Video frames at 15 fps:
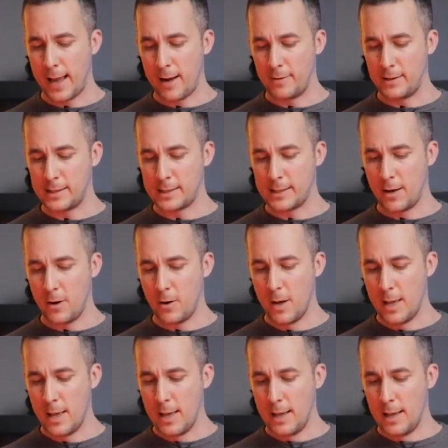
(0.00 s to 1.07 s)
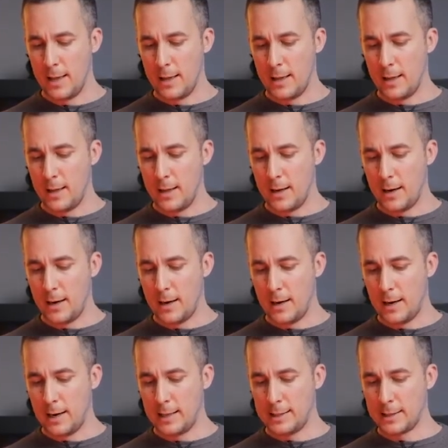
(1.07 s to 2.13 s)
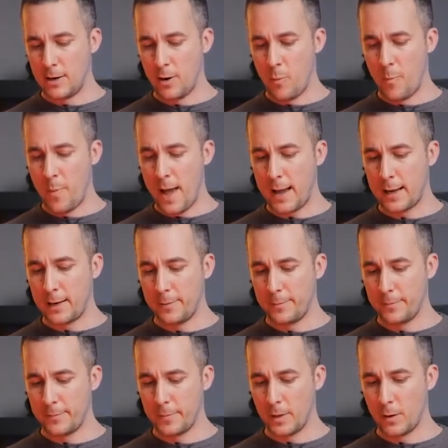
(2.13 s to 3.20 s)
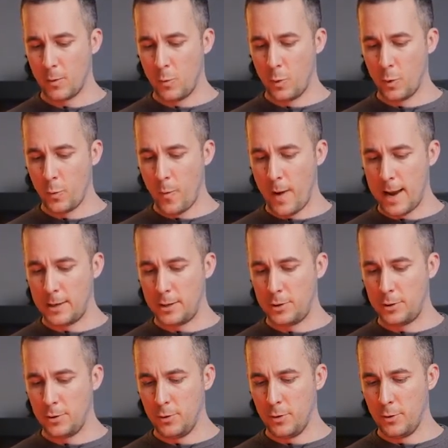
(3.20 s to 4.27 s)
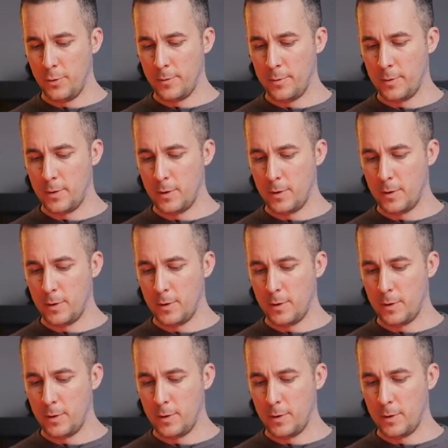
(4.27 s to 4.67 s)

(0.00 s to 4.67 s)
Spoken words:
Kelvin. So let's go back all the way to,